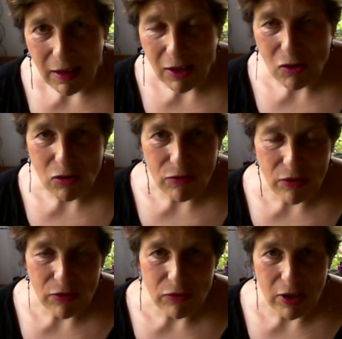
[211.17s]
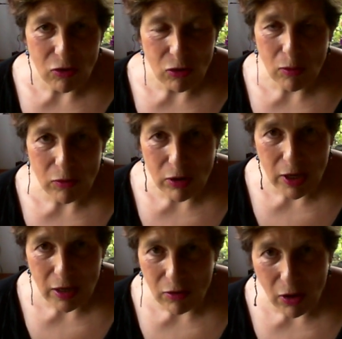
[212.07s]
150, 200
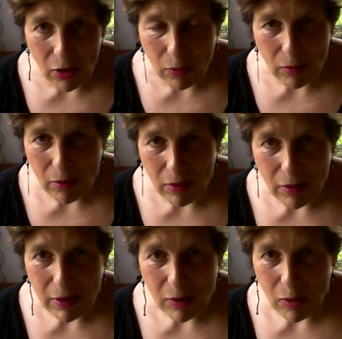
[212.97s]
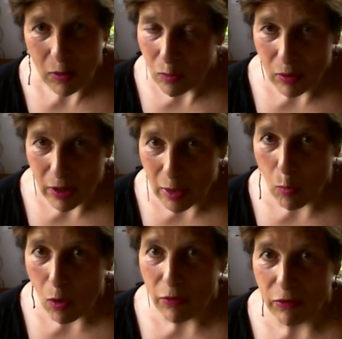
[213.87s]
years ago,
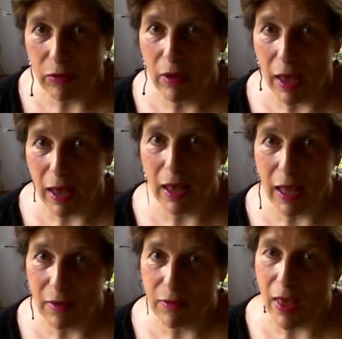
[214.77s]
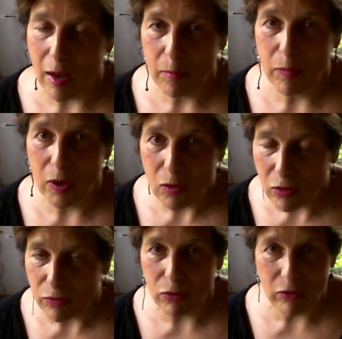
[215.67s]
it was, as that
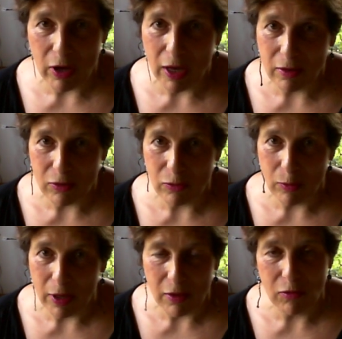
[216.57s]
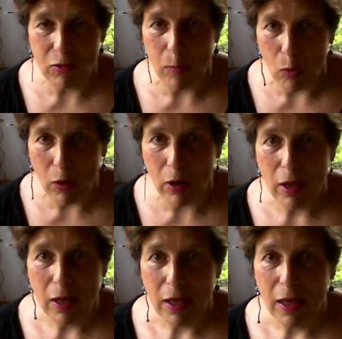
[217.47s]
beautiful title to a history book
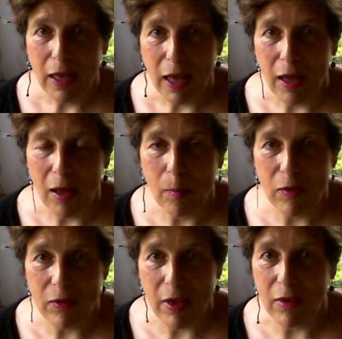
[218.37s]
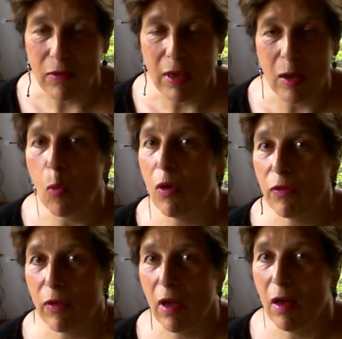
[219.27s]
says, it
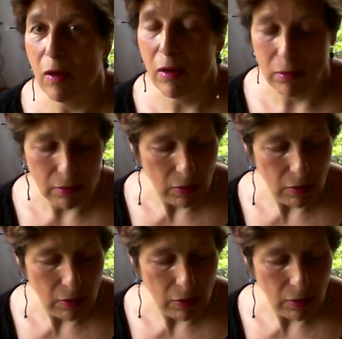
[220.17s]
was a